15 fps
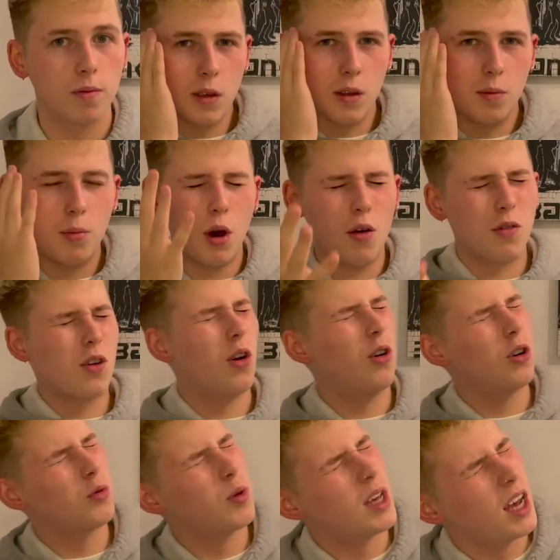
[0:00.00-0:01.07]
But of
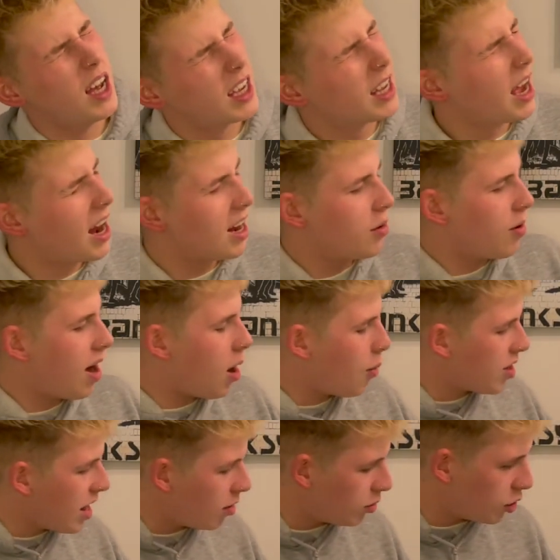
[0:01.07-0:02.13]
course, we can't get anywhere
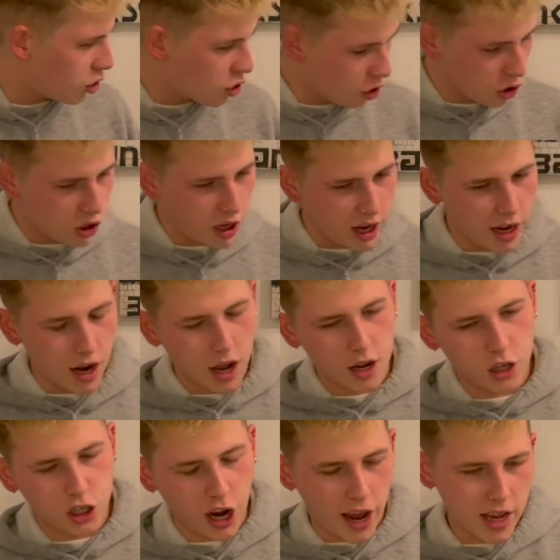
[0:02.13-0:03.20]
without discussing
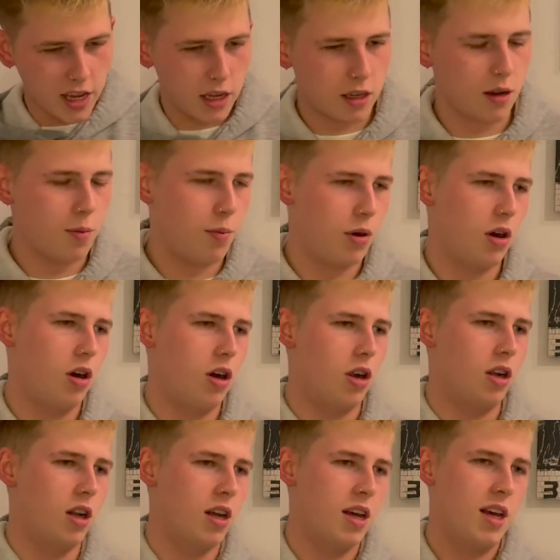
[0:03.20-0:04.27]
Jake
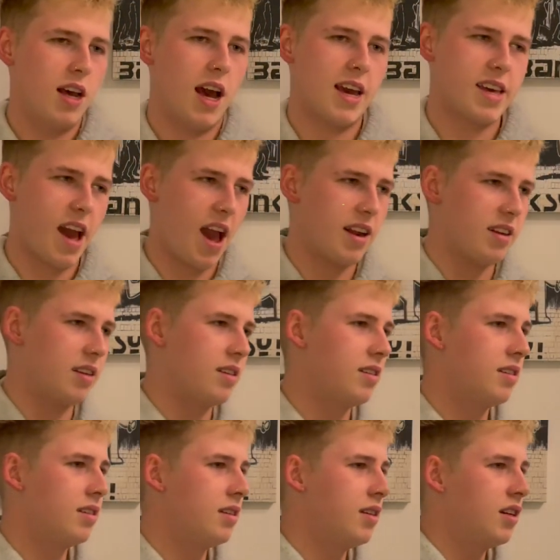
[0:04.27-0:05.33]
Paul again.
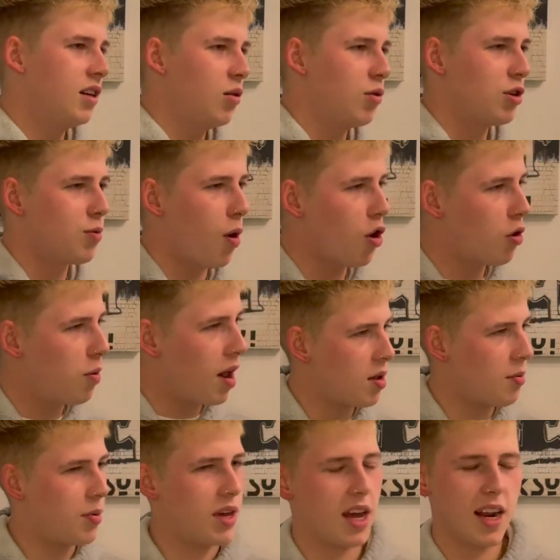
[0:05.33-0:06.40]
We spoke about
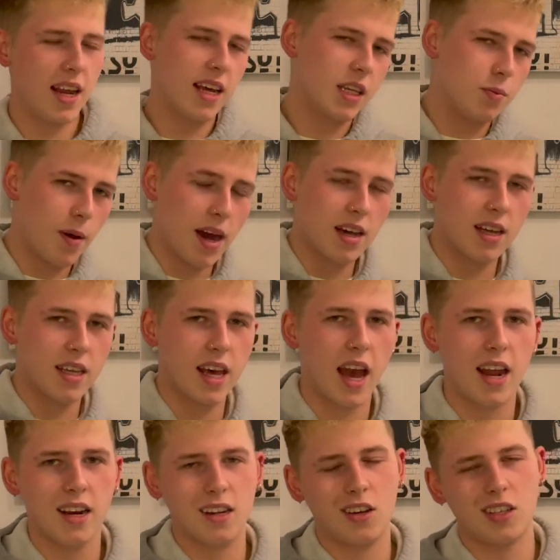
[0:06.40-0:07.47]
beginning, he's back
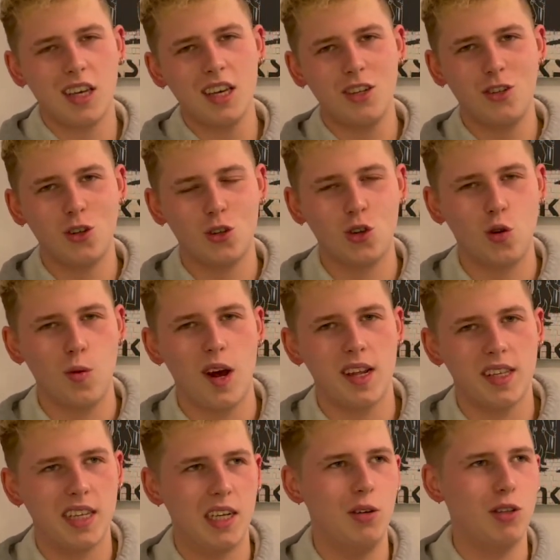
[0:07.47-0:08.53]
again because he's just come out and
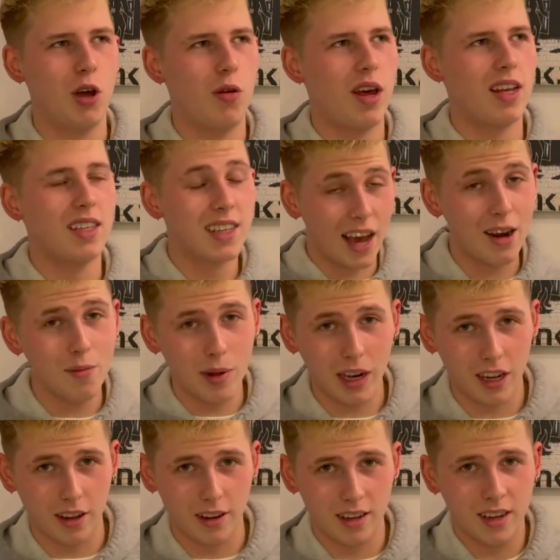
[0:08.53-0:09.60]
said he'll donate 10
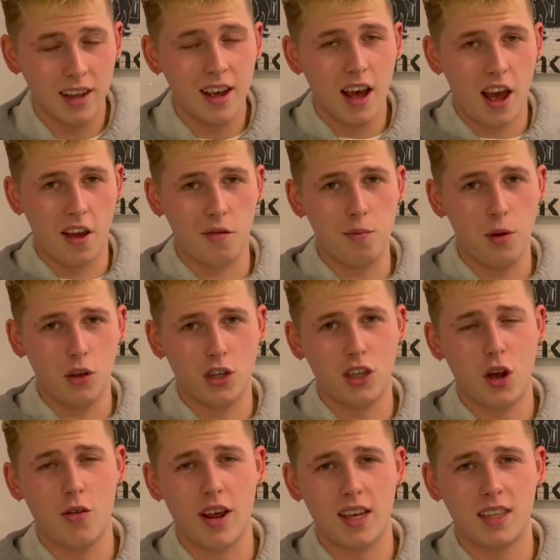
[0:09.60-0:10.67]
million if Musk
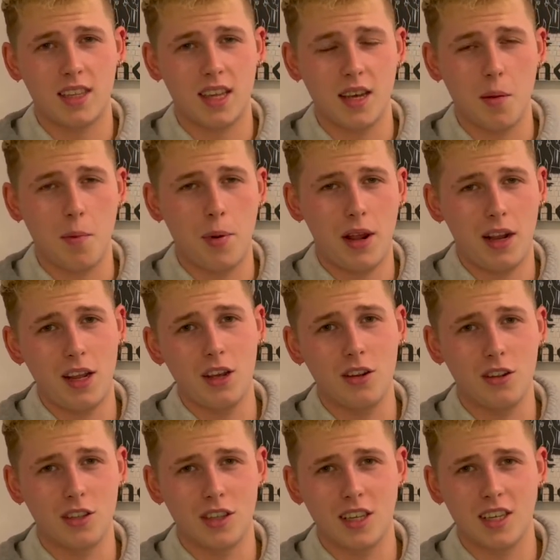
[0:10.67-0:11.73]
donates the
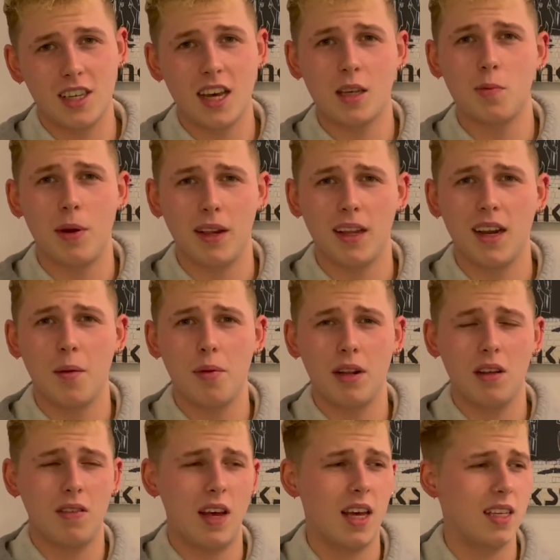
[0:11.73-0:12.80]
billions, the 6 billion I
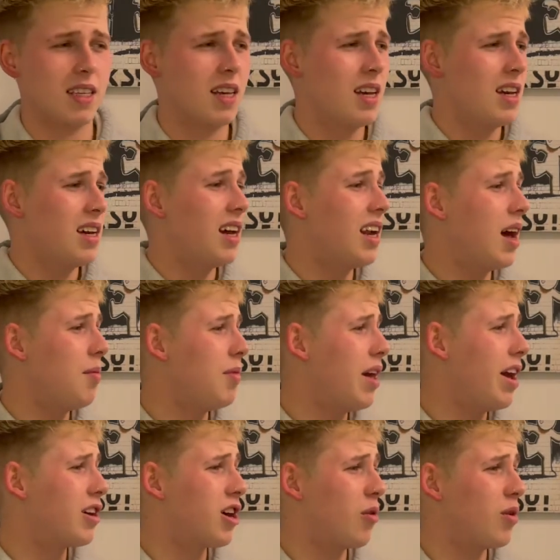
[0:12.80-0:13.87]
believe it is. And I'm
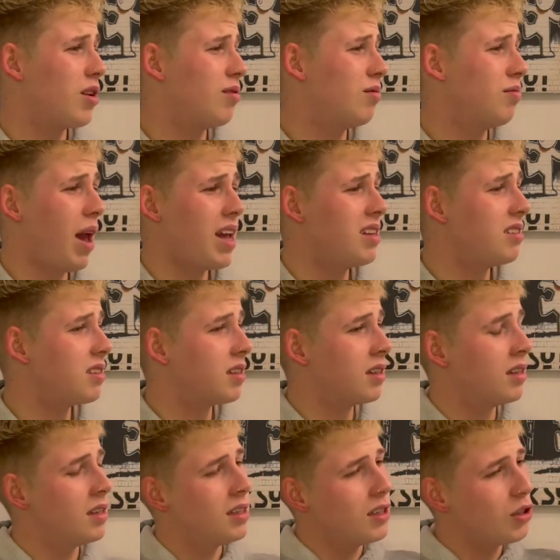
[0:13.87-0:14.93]
there going, mate,
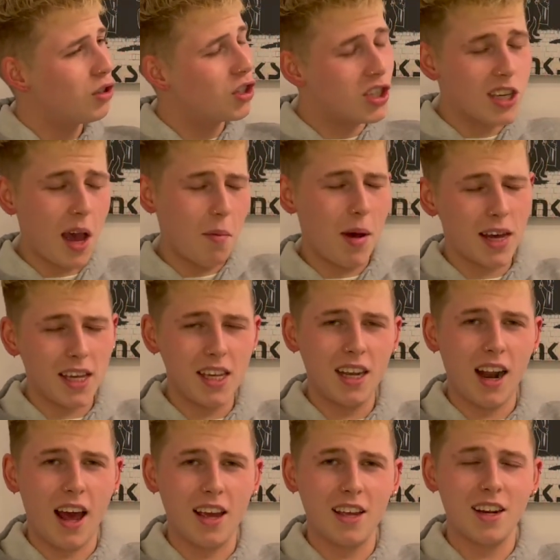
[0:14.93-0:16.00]
just get back in your
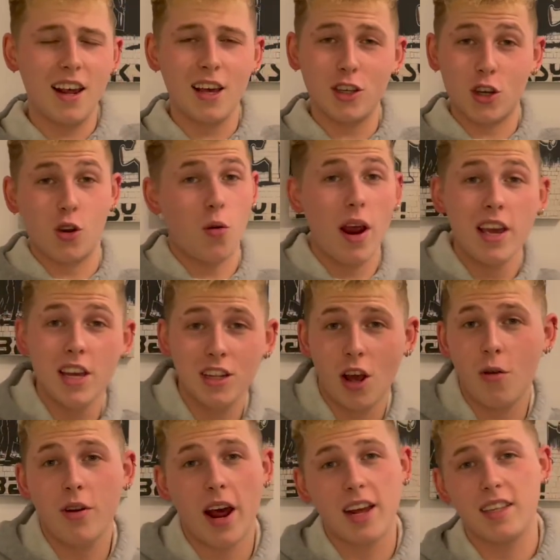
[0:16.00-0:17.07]
lane. It's great you're
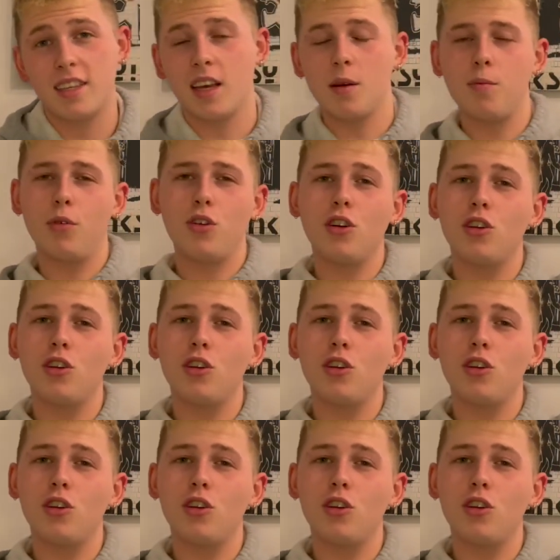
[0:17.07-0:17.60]
donating, but